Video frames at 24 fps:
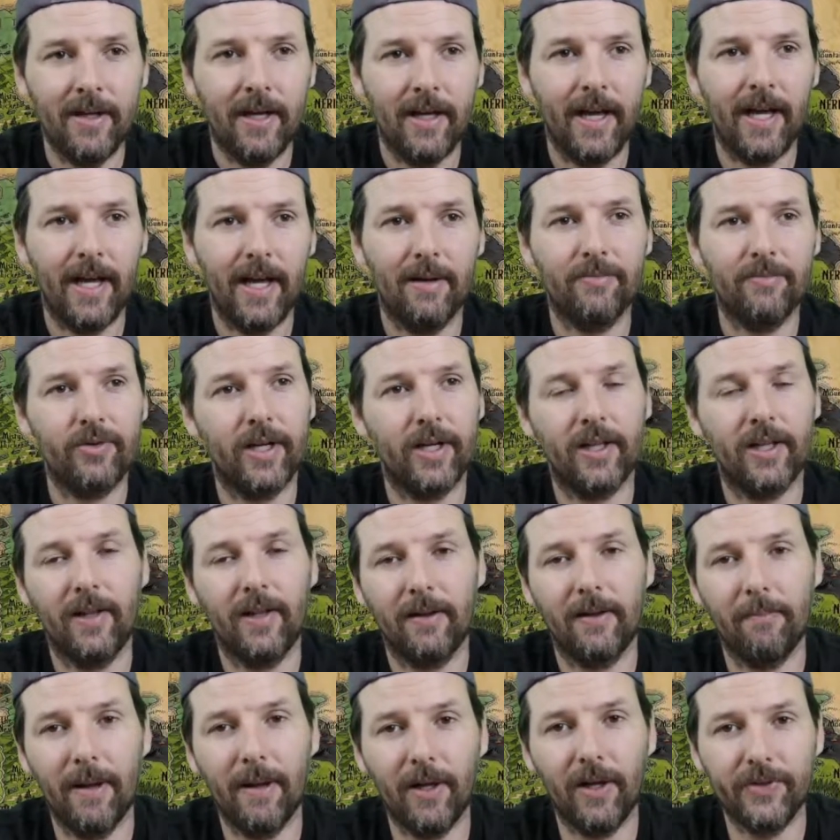and I'm trying to
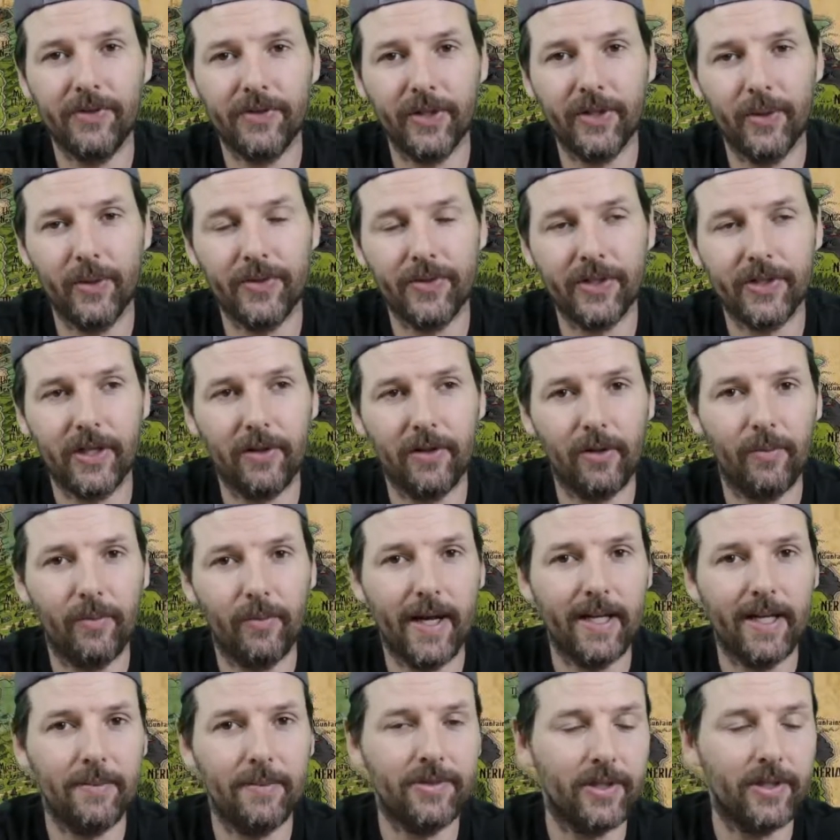collect meld stones and other
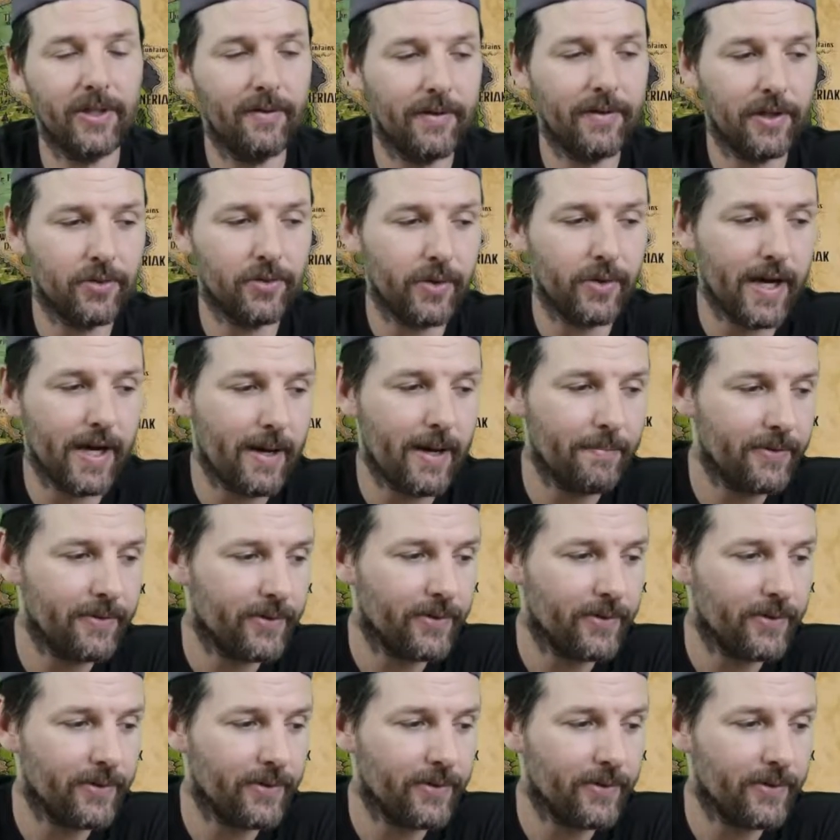random stuff that drops,